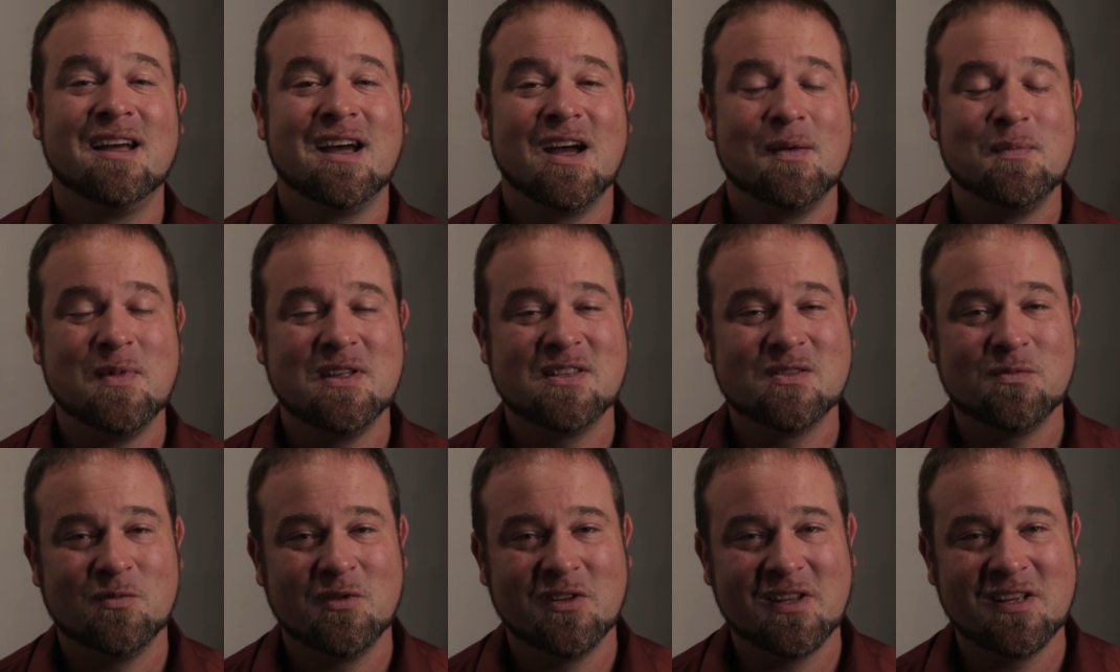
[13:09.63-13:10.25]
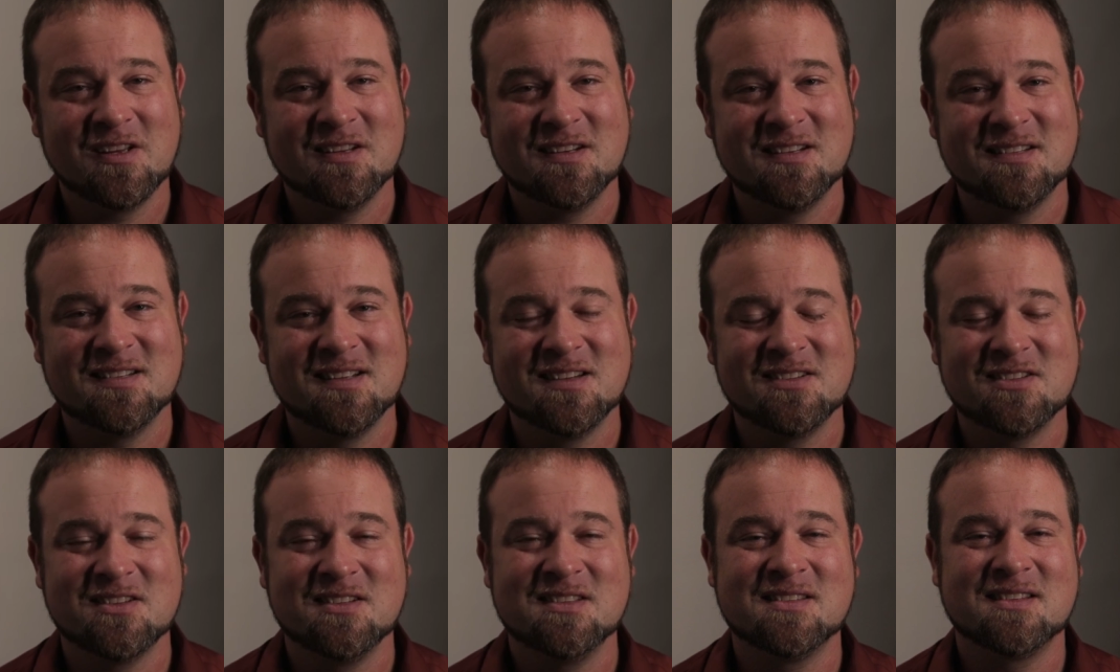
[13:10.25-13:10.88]
I made some really good
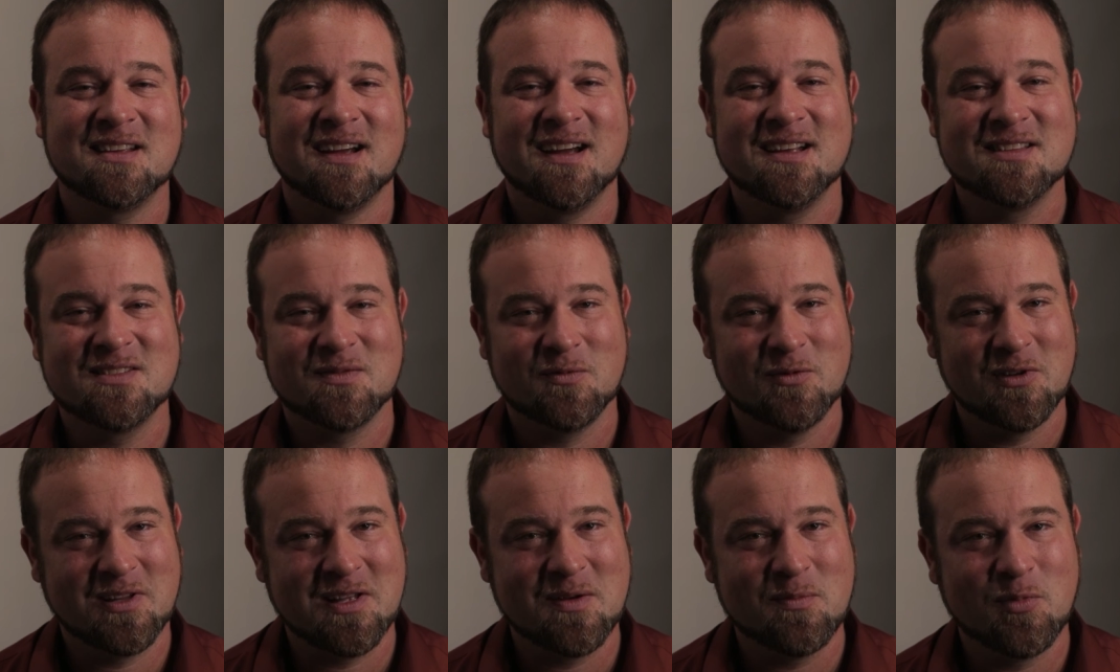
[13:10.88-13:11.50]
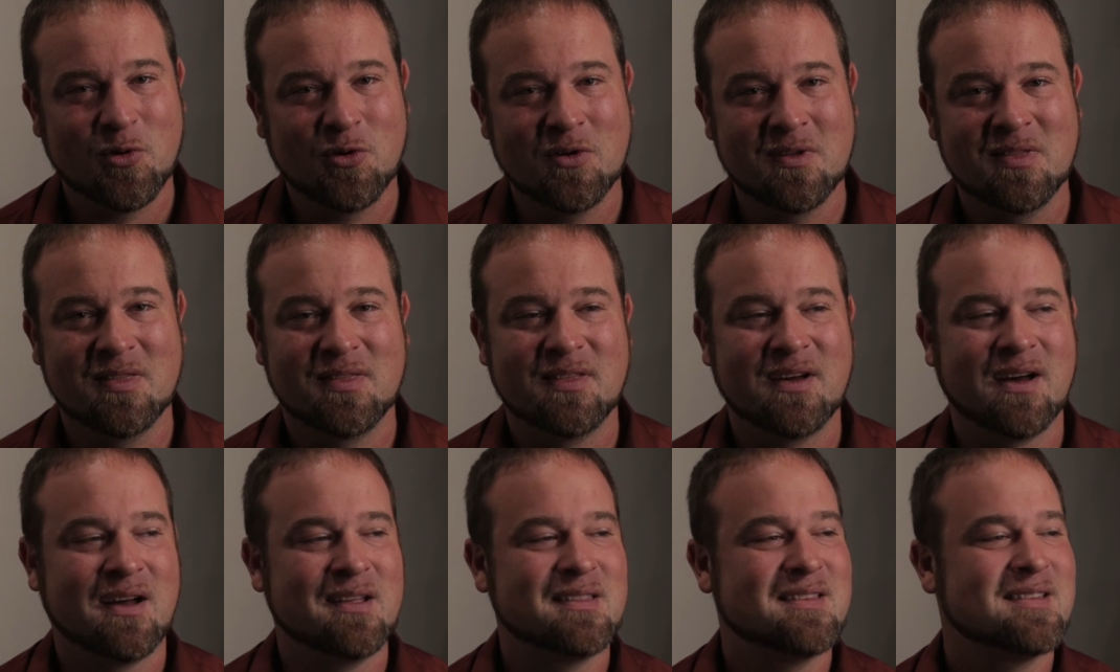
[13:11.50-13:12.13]
decisions. I had some really important
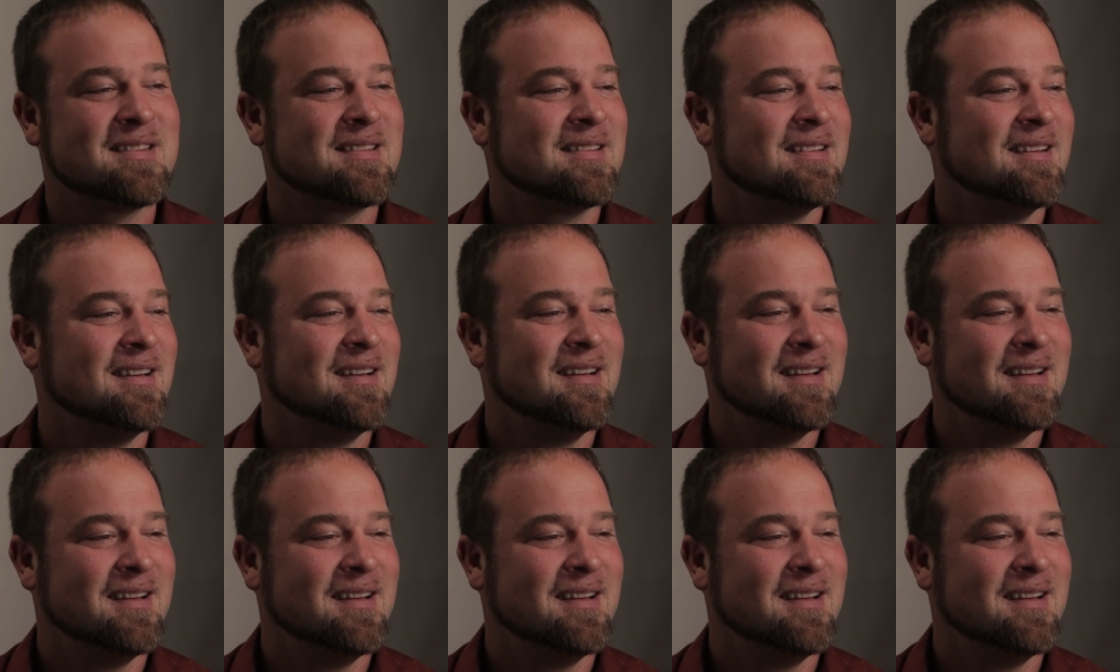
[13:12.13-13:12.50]
thoughts.